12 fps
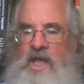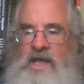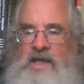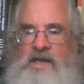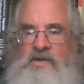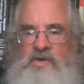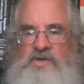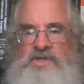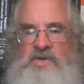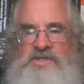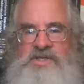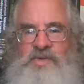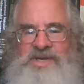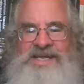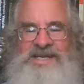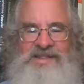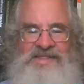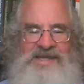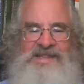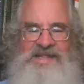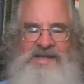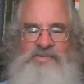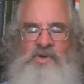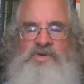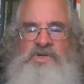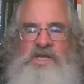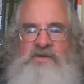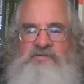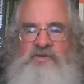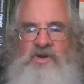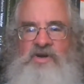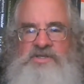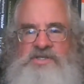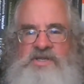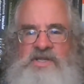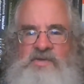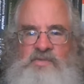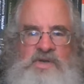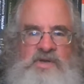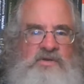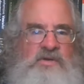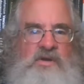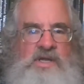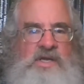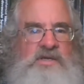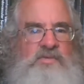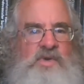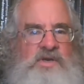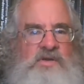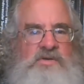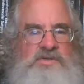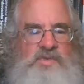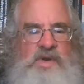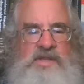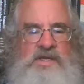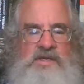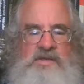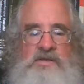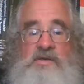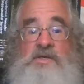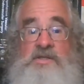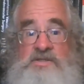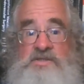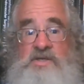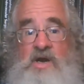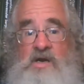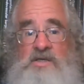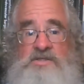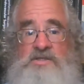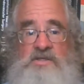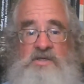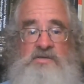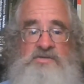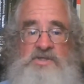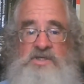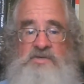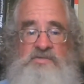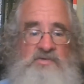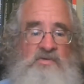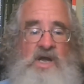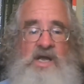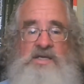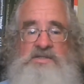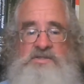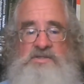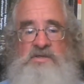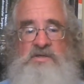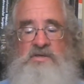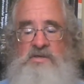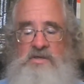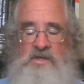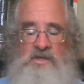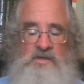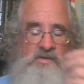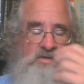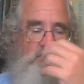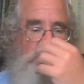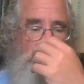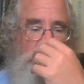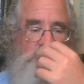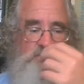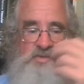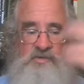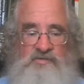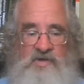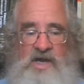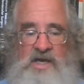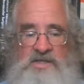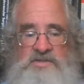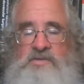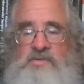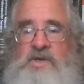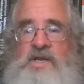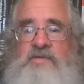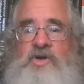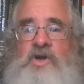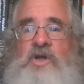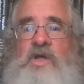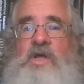And so we tend to think of that protein first. And then when you look at what goes with it, you look at the starch, chicken with rice, or ribs with fries, or whatever.